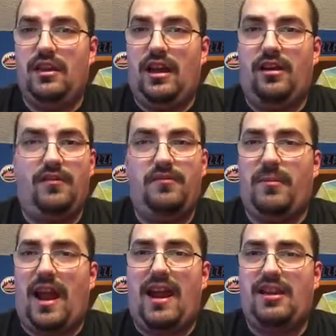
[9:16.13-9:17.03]
Hell of a
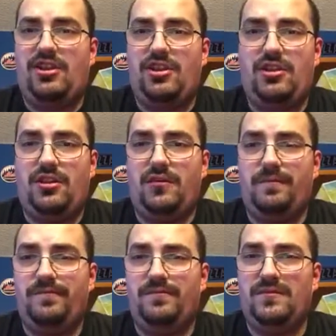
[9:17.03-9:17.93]
match.
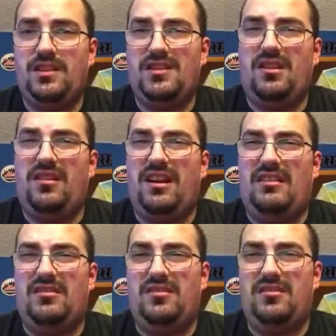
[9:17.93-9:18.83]
Started
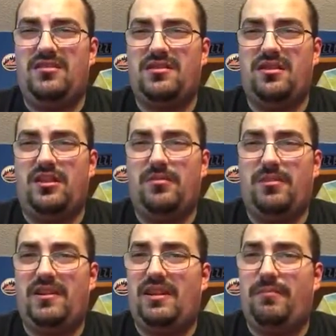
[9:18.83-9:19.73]
out a little slow,
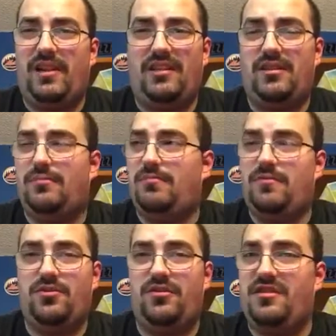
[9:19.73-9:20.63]
but then picked up
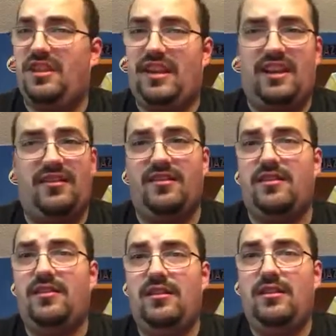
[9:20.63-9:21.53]
towards the end.
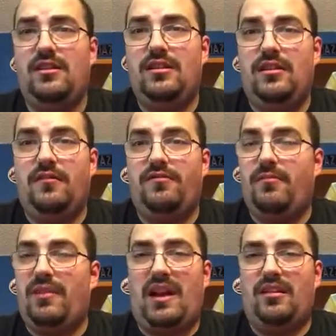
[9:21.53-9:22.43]

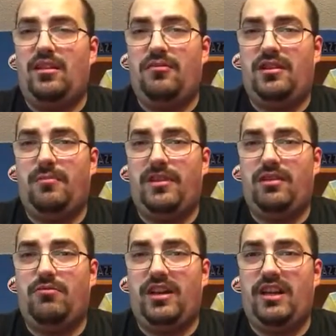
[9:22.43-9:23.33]
Finn Balor with a
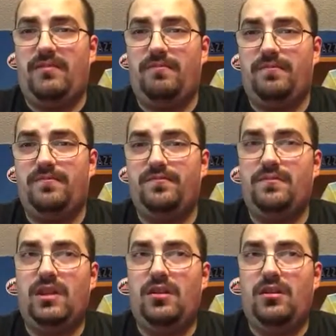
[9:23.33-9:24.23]
big win.
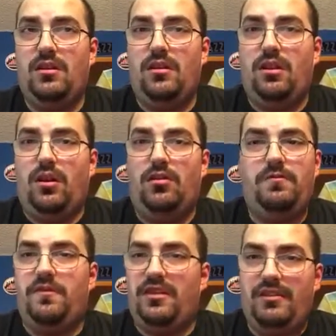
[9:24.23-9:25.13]

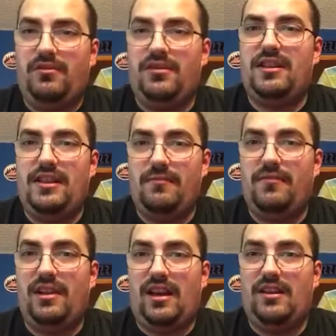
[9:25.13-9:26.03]
Hopefully we'll see
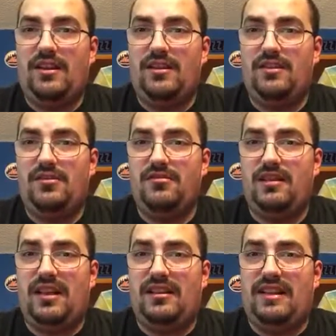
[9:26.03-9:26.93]
him get into
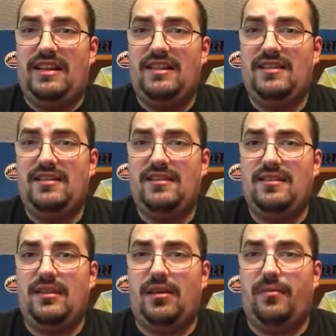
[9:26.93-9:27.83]
at least
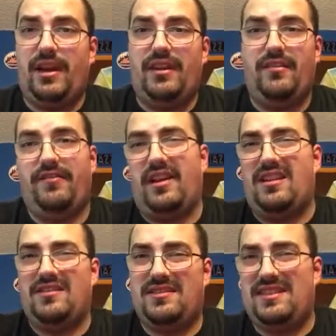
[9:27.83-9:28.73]
a main
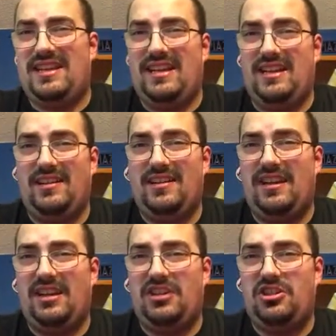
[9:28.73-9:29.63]
event
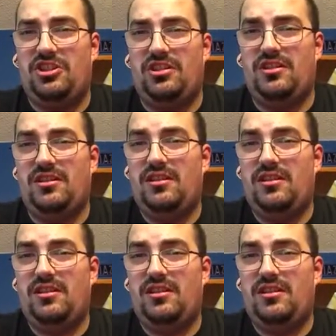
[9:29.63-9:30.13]
scene-ish